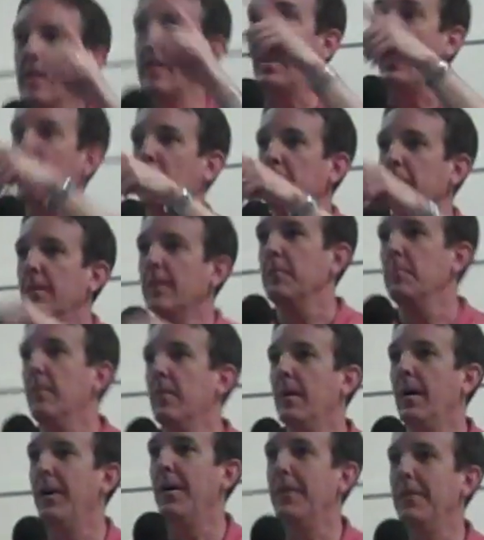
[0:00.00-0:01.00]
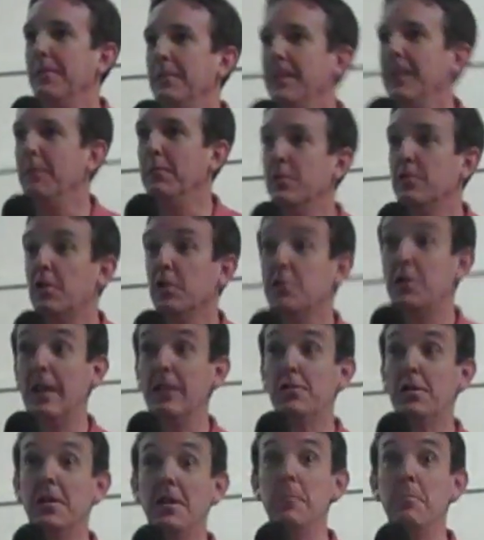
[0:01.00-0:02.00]
Now, it was
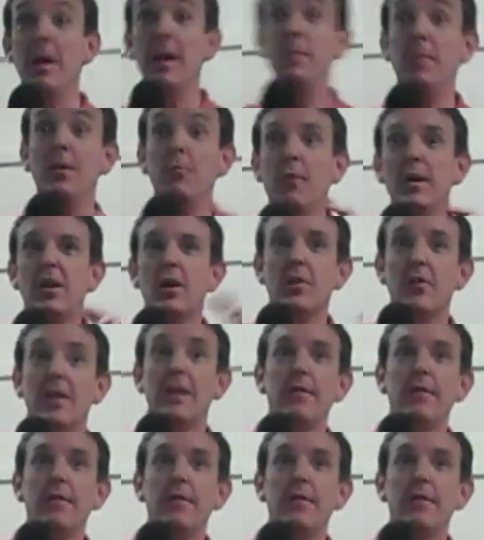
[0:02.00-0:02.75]
suggested that maybe we could